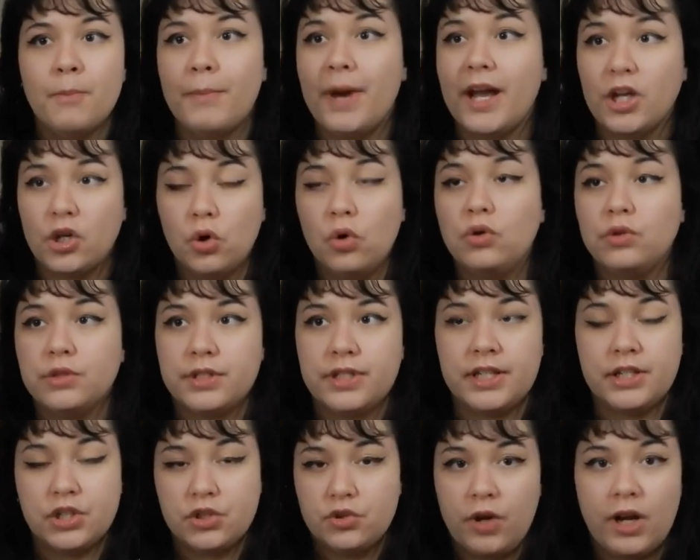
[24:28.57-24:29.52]
my goals
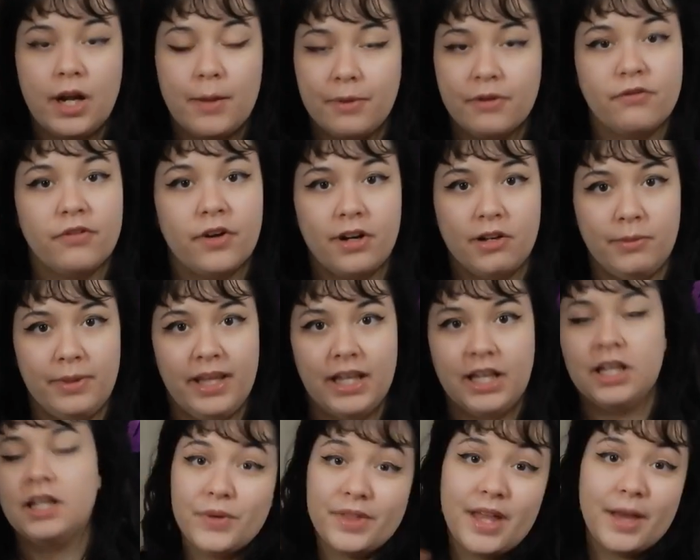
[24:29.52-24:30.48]
like straight up in front of me.
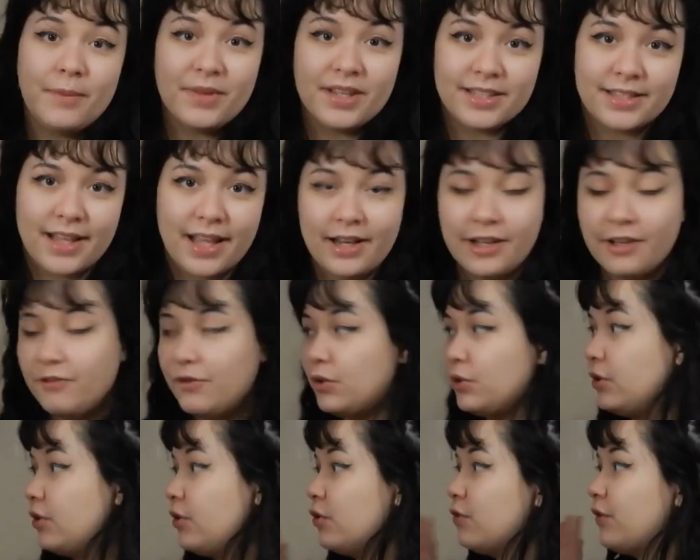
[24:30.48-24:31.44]
So with that being said, if
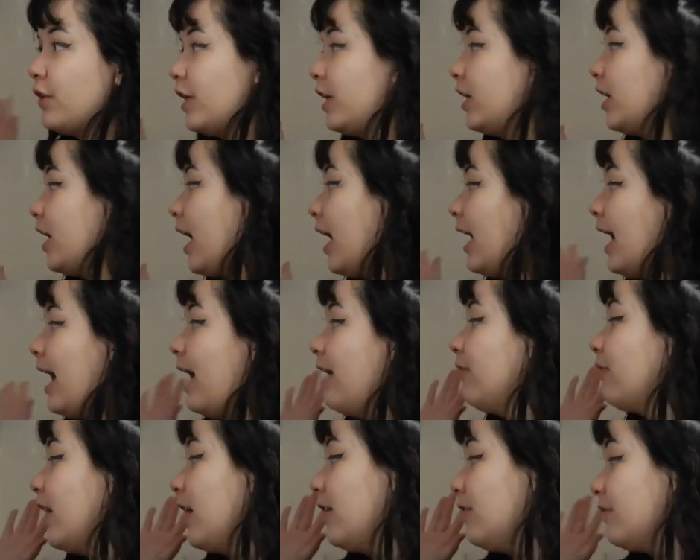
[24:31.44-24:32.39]
you look over here, I
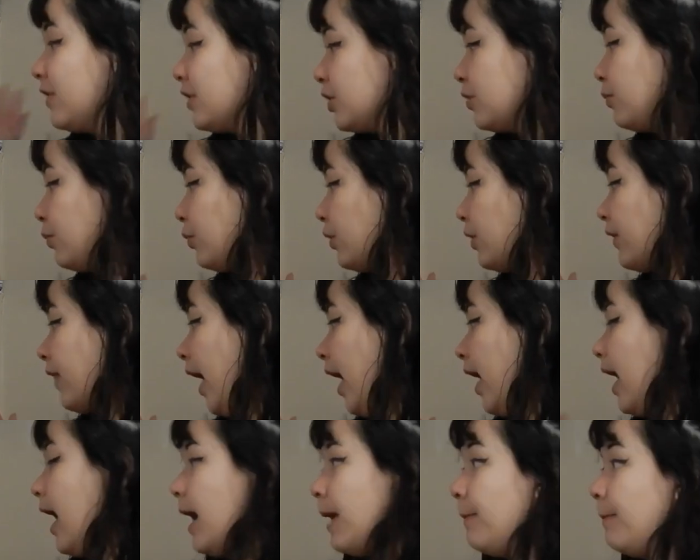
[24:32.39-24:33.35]
have a vision board
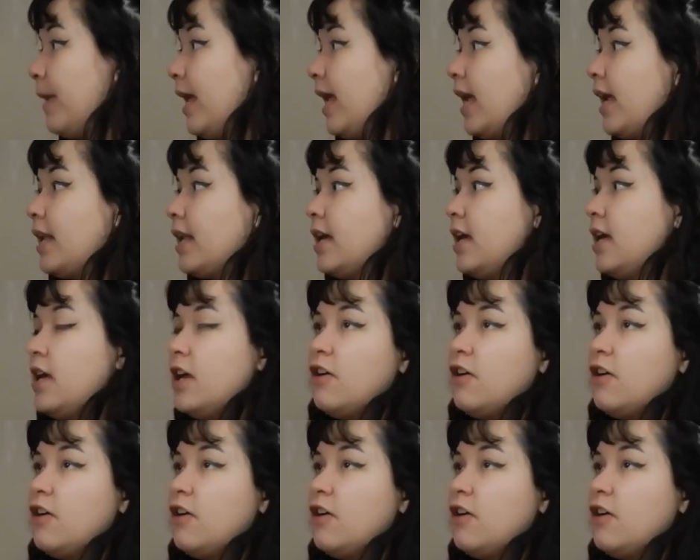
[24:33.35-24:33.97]
that I made